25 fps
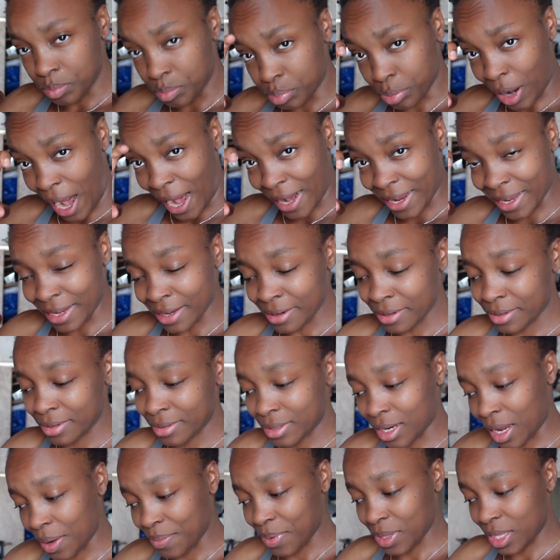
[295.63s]
bracket
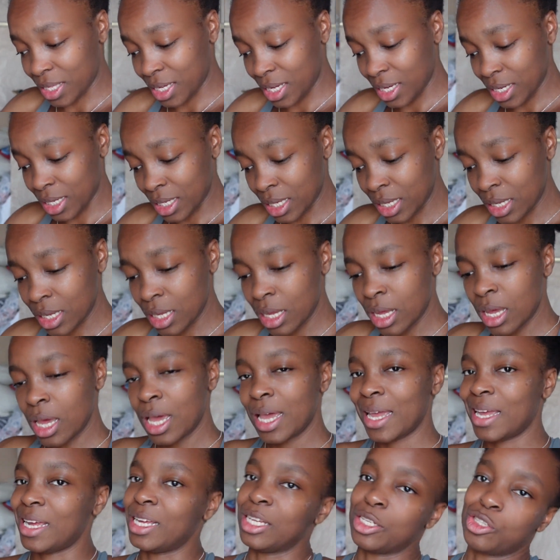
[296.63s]
type of thing,
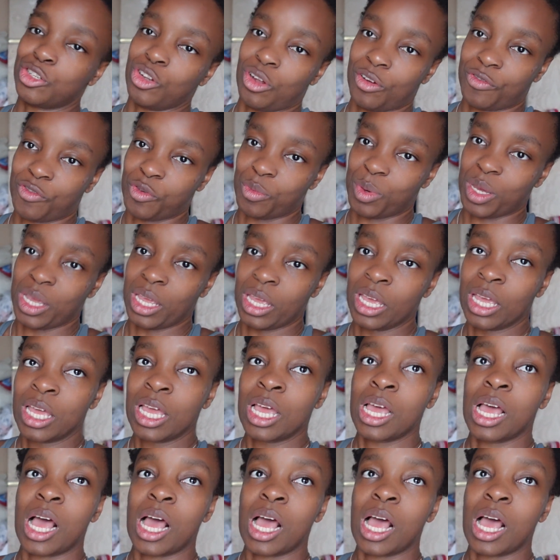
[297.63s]
it's not for me.